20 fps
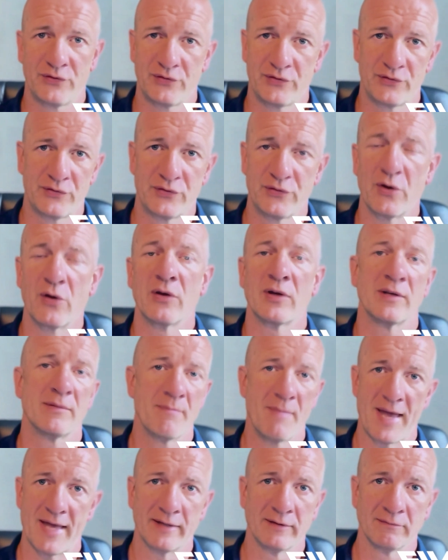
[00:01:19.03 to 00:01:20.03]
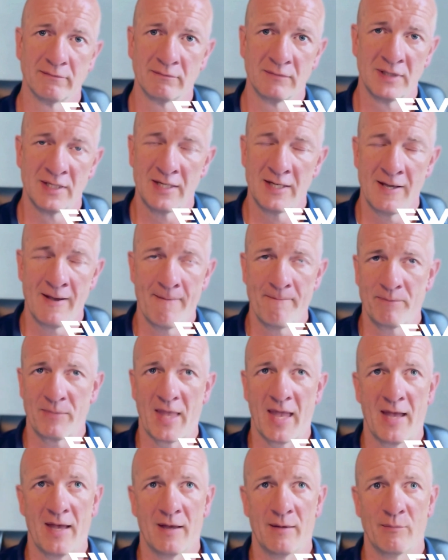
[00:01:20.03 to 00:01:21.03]
drunken men
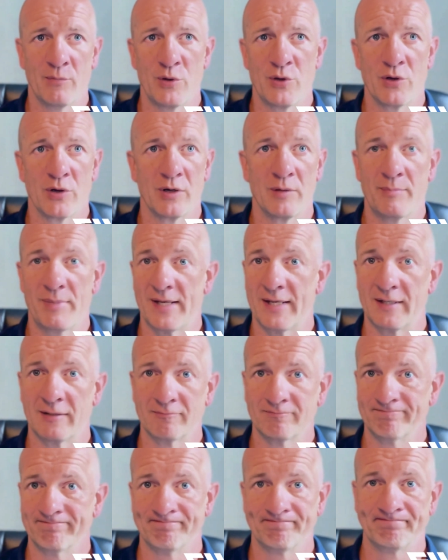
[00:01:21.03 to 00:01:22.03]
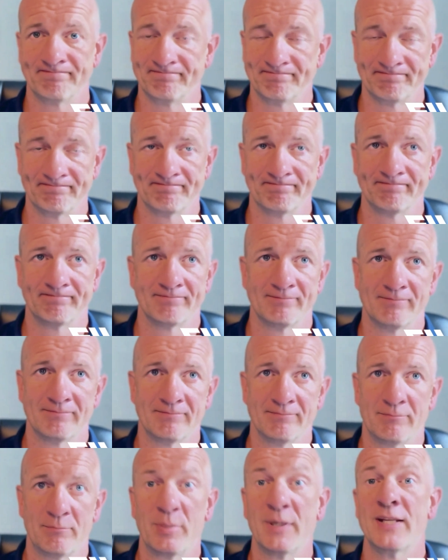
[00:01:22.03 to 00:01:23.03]
who are being
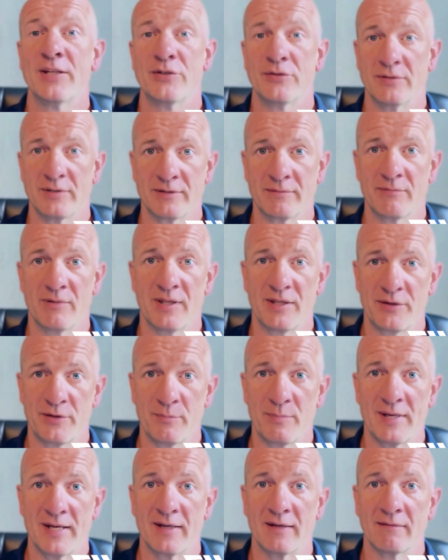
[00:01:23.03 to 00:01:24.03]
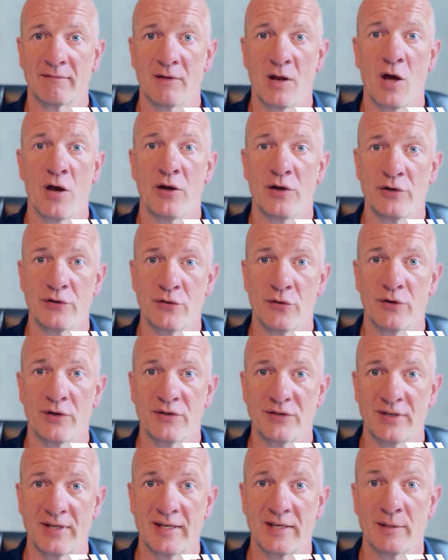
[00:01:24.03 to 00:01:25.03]
belligerent, they're being loud,
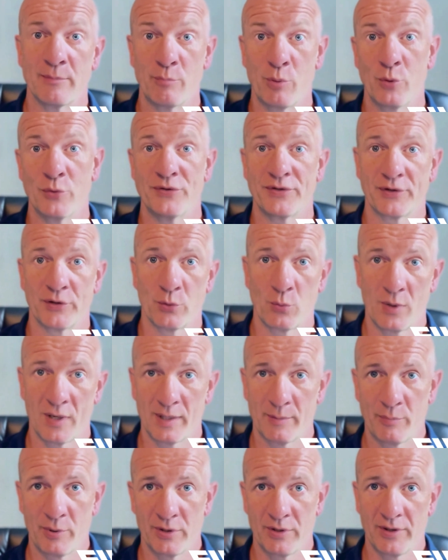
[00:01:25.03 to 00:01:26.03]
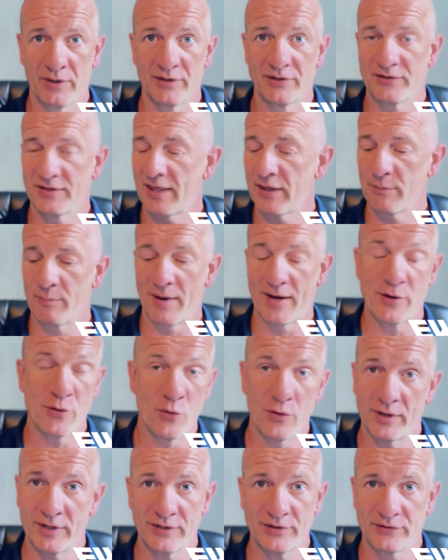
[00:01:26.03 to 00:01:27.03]
noisy and imposing their will upon others, either by
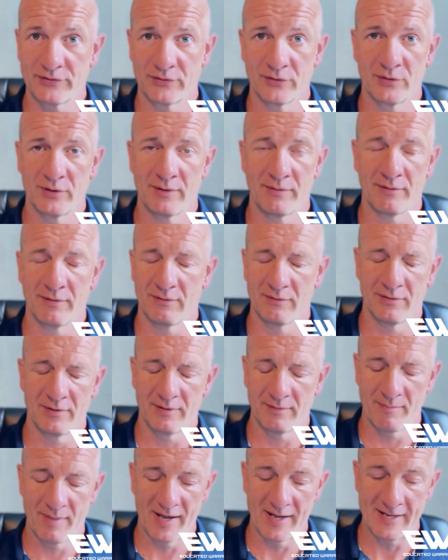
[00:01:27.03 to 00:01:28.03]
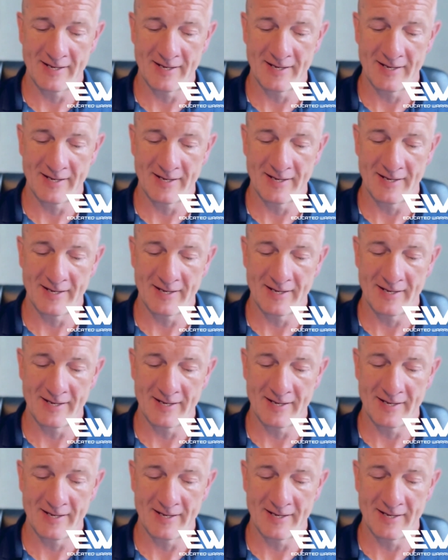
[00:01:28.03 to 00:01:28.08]
noise or by